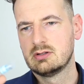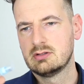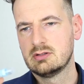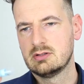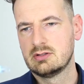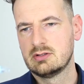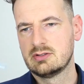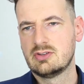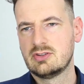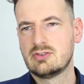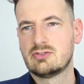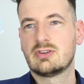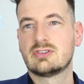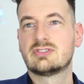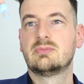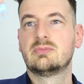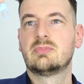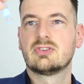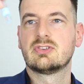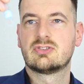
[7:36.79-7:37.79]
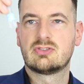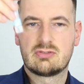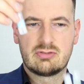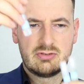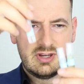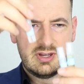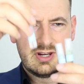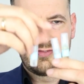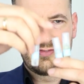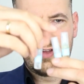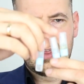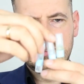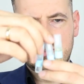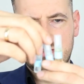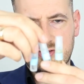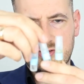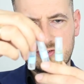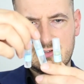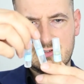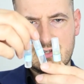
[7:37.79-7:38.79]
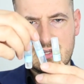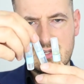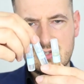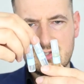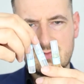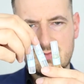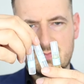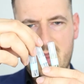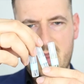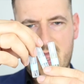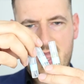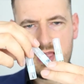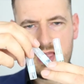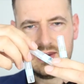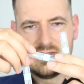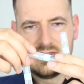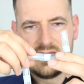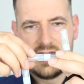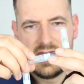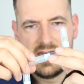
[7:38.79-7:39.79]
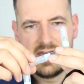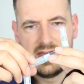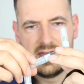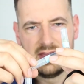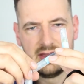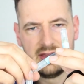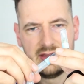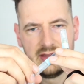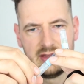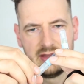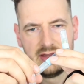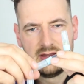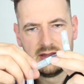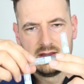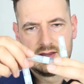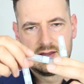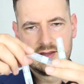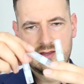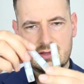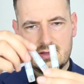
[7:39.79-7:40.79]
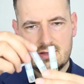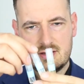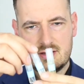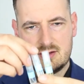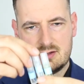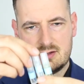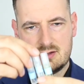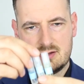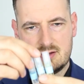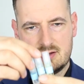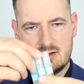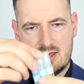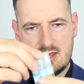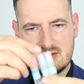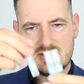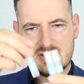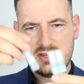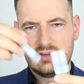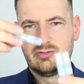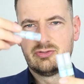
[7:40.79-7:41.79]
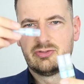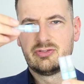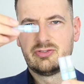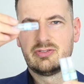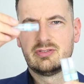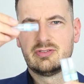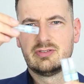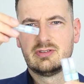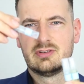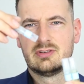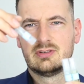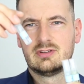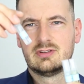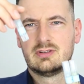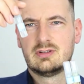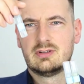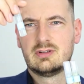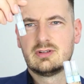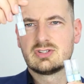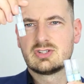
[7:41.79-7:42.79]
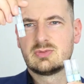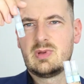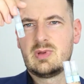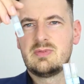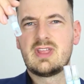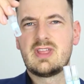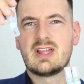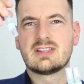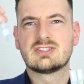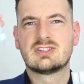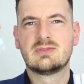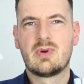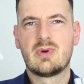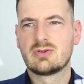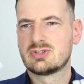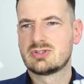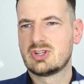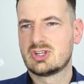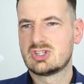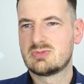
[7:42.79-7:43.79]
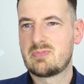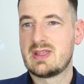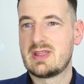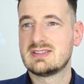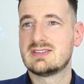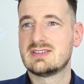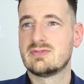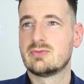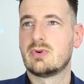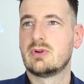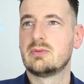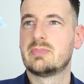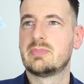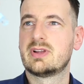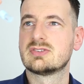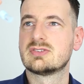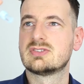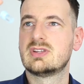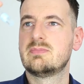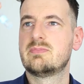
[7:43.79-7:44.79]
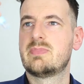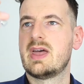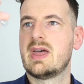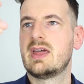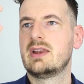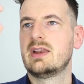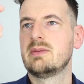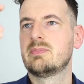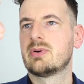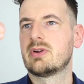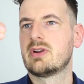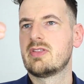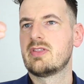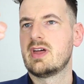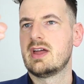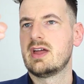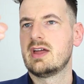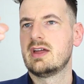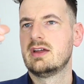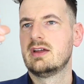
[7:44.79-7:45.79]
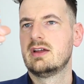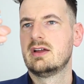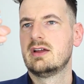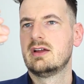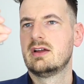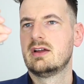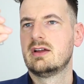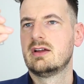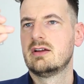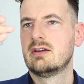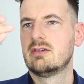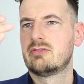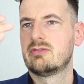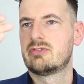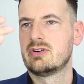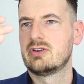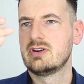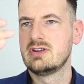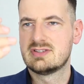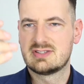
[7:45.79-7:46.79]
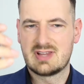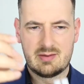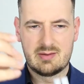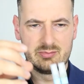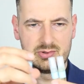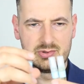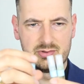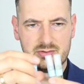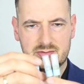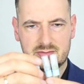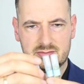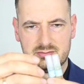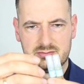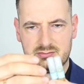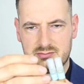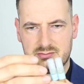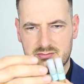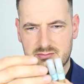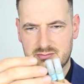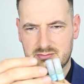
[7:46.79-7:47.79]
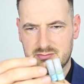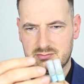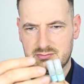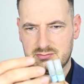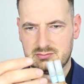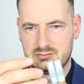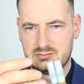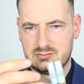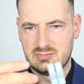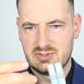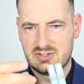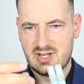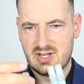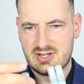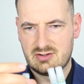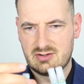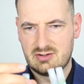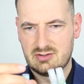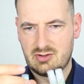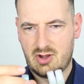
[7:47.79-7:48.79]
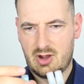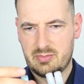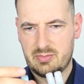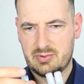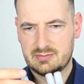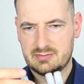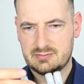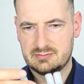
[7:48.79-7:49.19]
Oh, it's interesting because Creed Aventus is barely there. As if... So maybe that's the most expensive one because they barely put it there. Free sample. Says on the top.